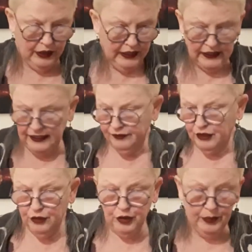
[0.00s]
I'll have to
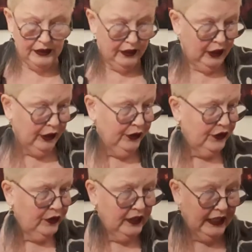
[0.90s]
look a bit
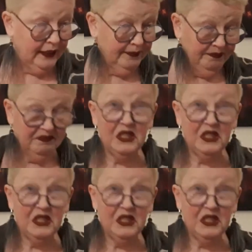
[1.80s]
closer at that.